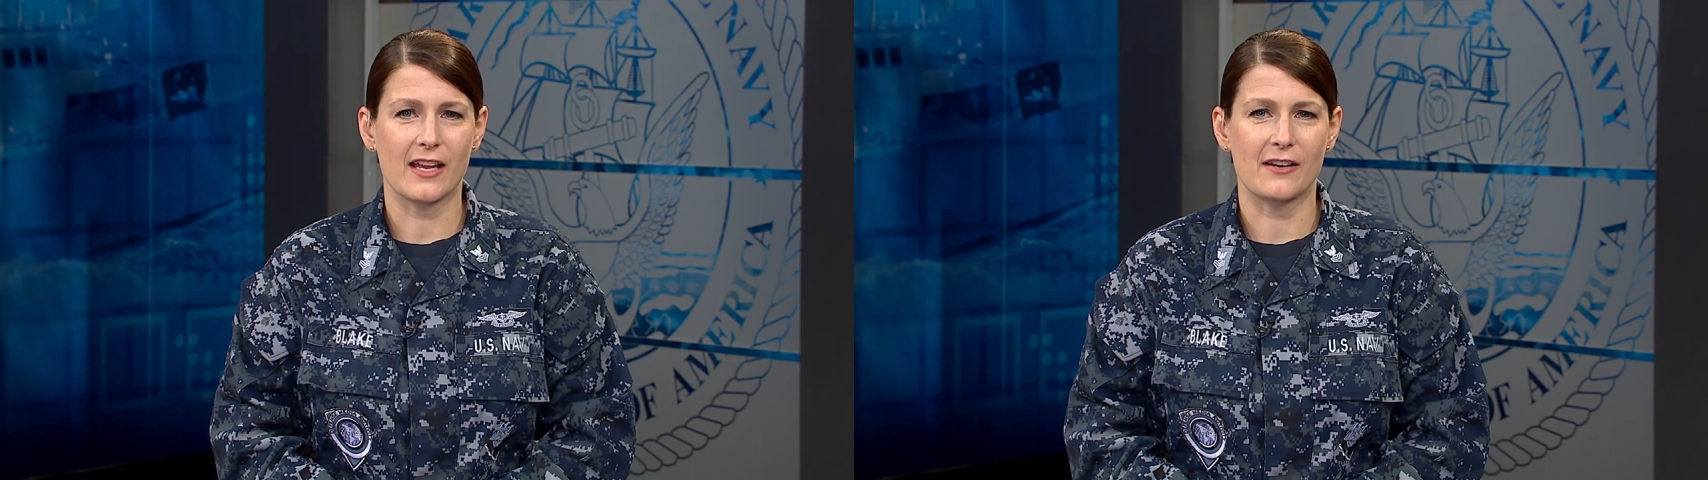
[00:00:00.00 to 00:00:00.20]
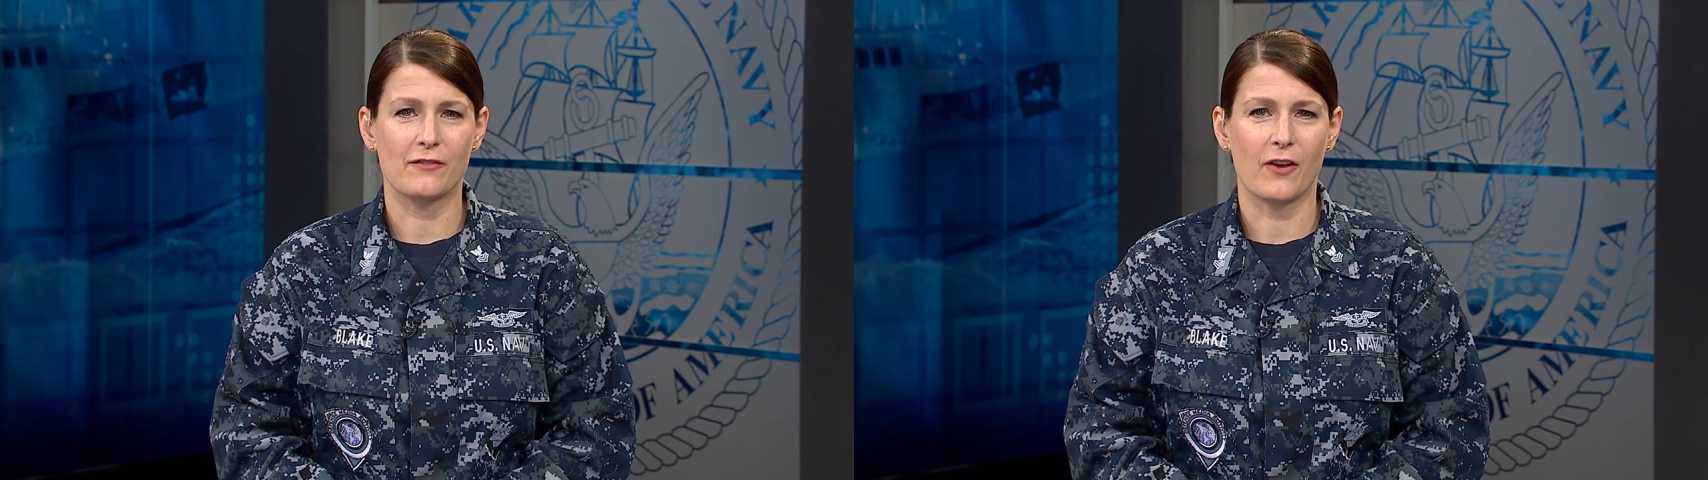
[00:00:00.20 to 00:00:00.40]

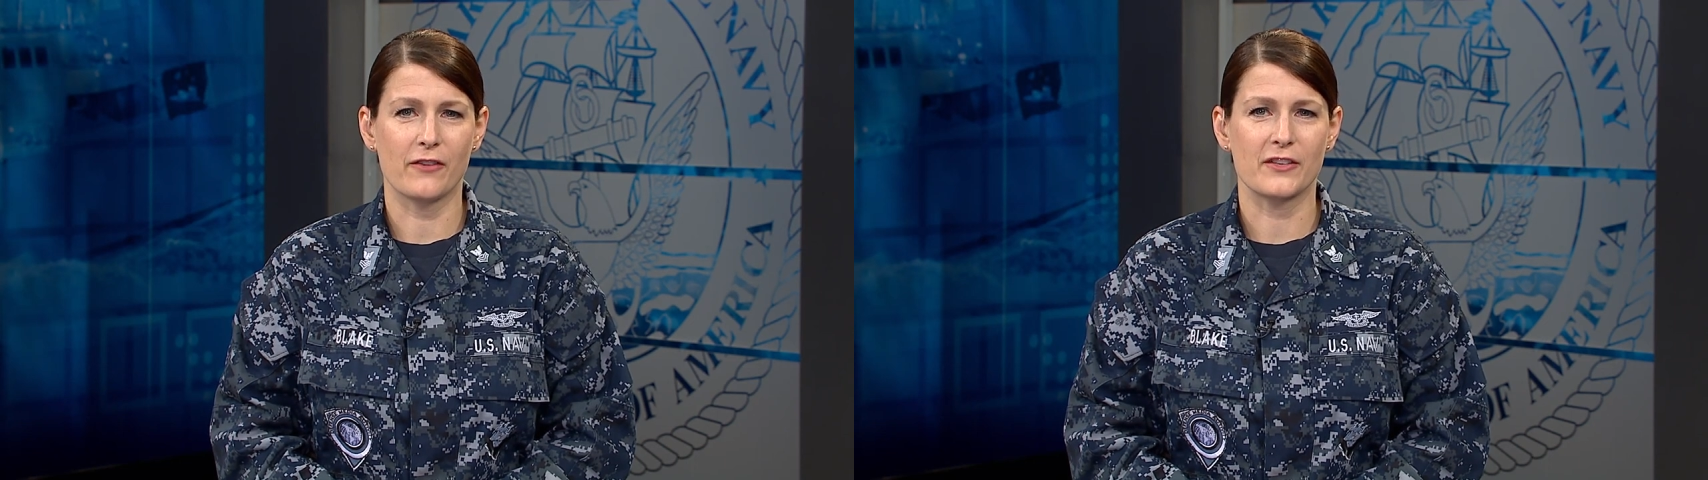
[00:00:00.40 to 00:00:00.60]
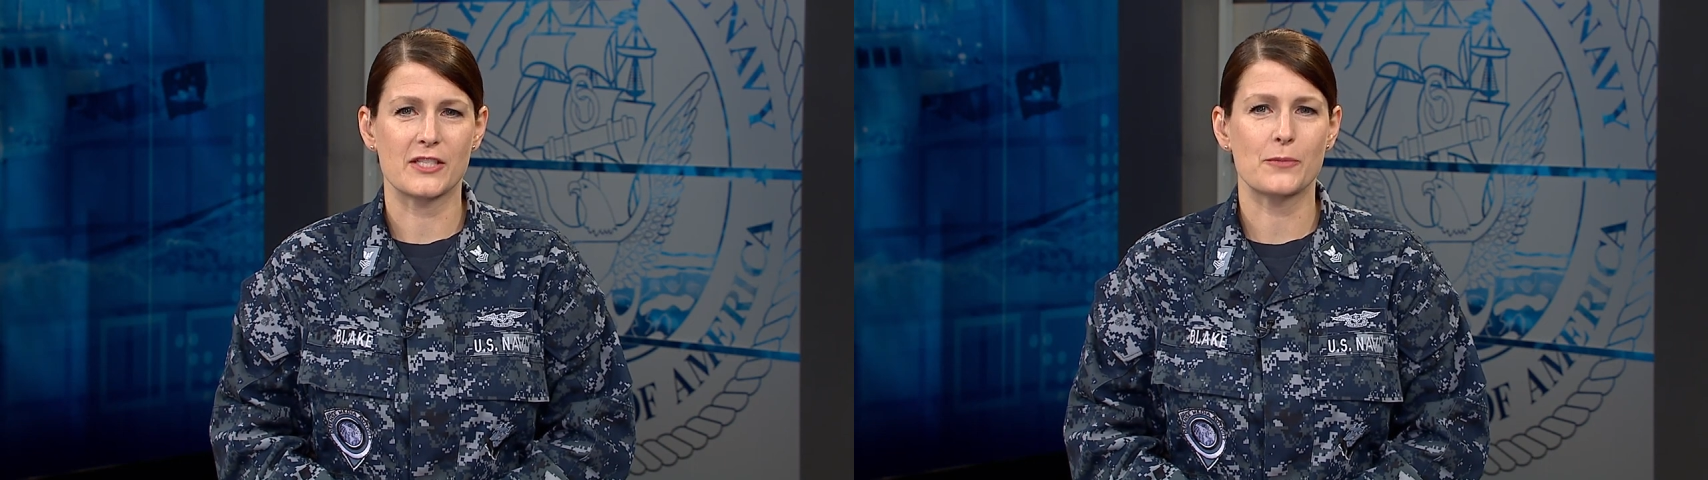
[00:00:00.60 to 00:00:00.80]
get
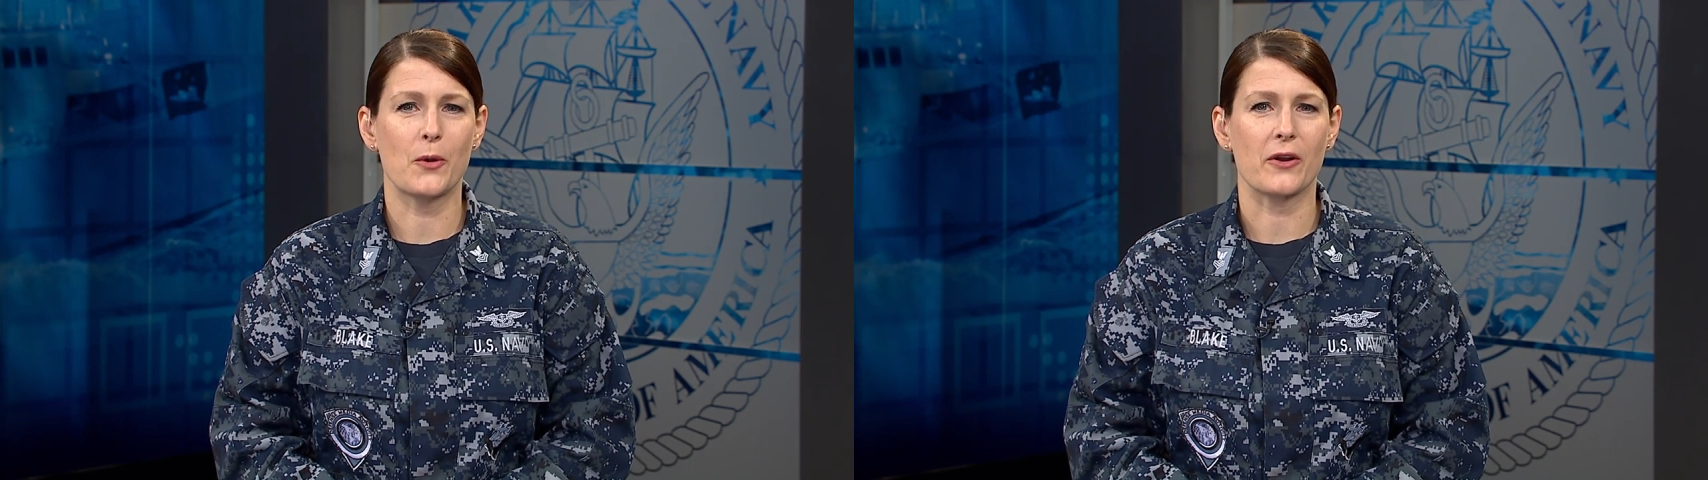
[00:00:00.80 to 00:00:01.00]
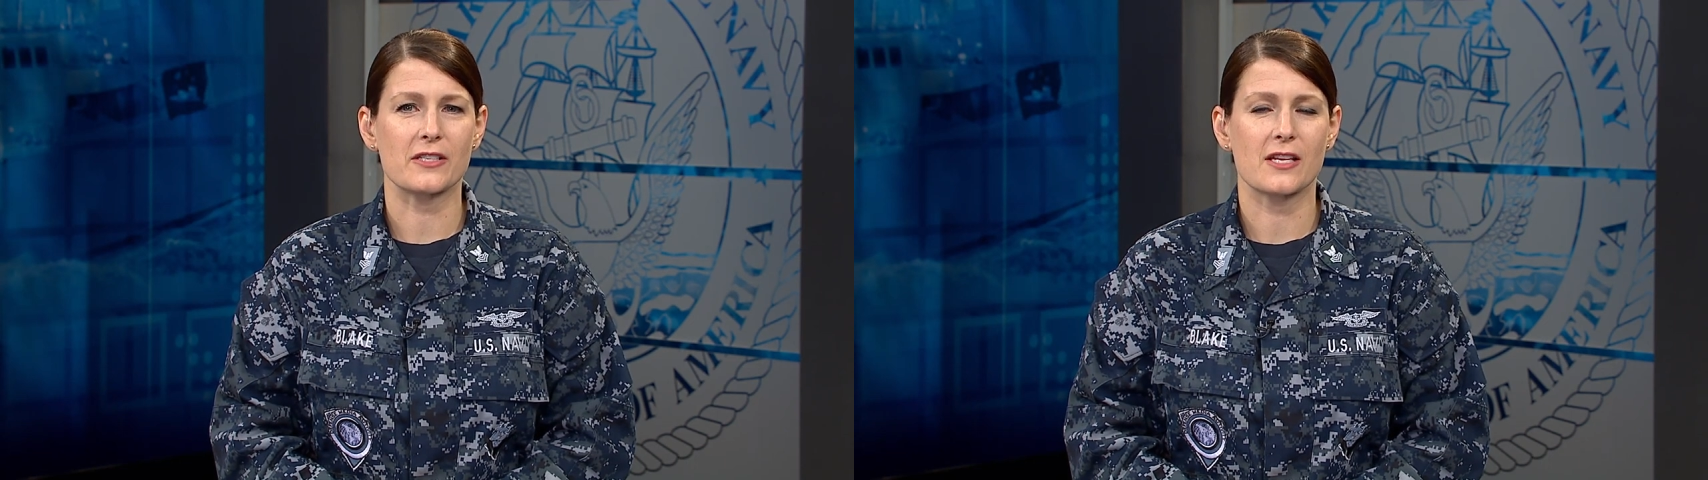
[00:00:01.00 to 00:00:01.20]
involved in
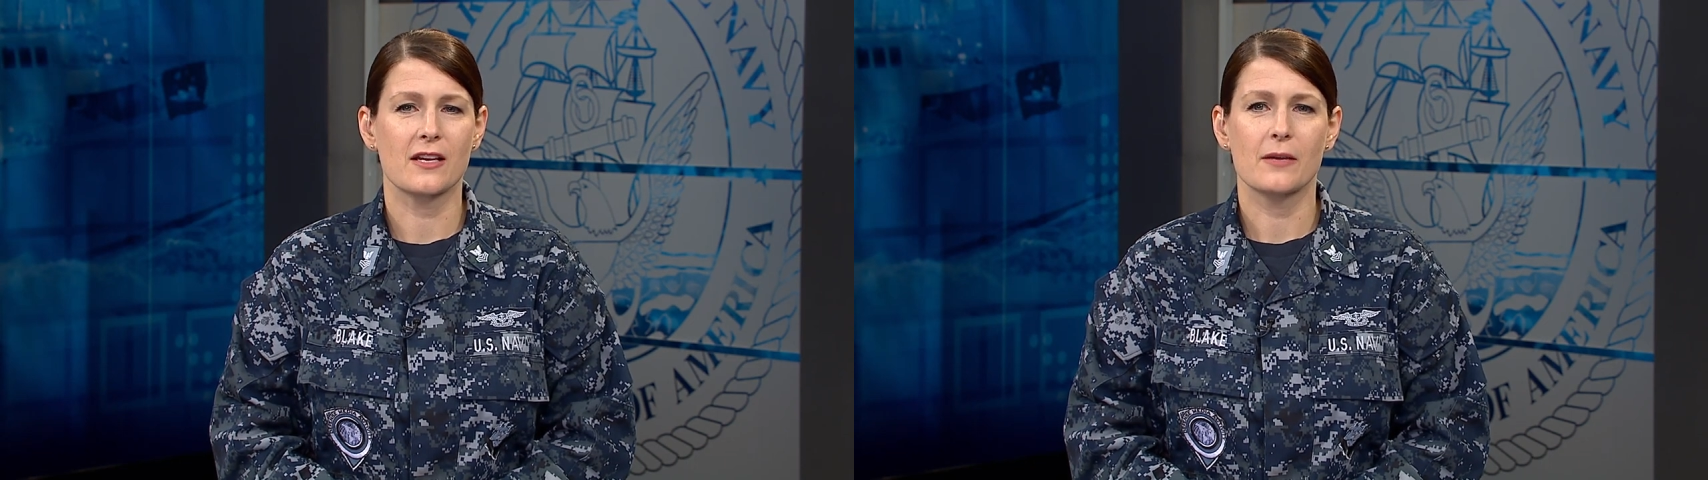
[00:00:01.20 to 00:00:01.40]
sports,